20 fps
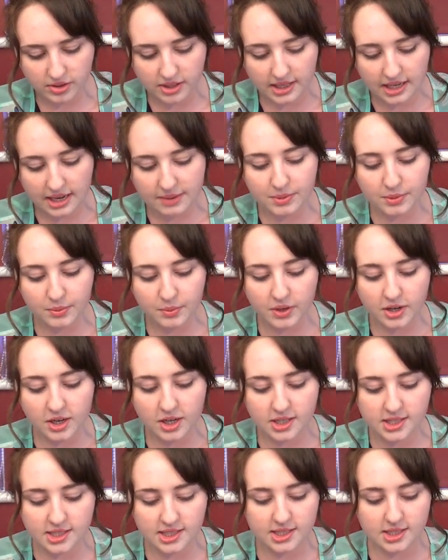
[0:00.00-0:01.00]
came with 1
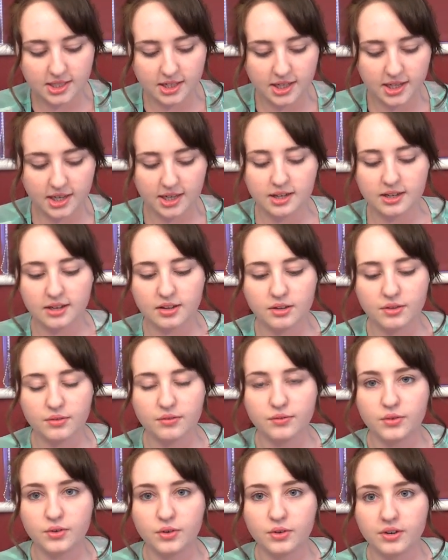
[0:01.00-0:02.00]
cutting die and another
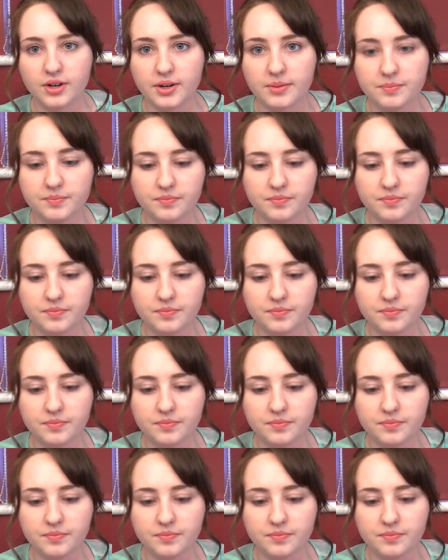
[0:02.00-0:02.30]
4